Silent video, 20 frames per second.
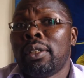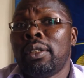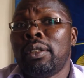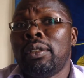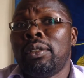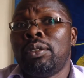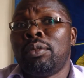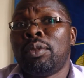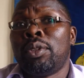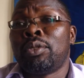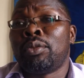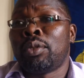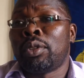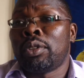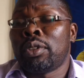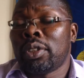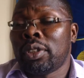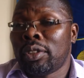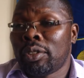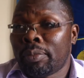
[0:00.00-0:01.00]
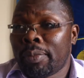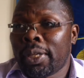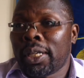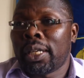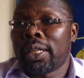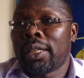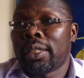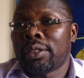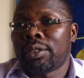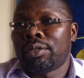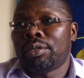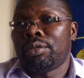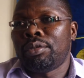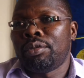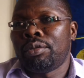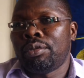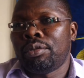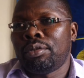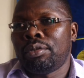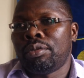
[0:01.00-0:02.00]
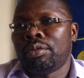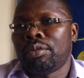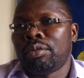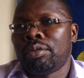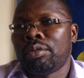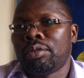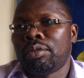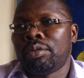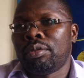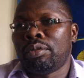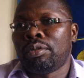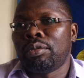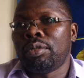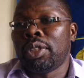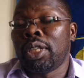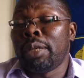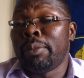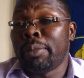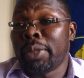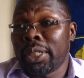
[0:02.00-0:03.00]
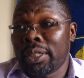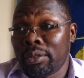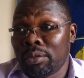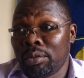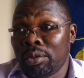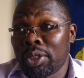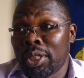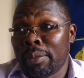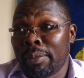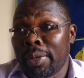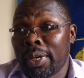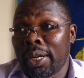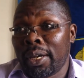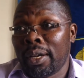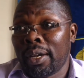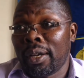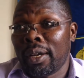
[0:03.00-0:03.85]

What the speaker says: you know, was what inspired us to name it Ujamaa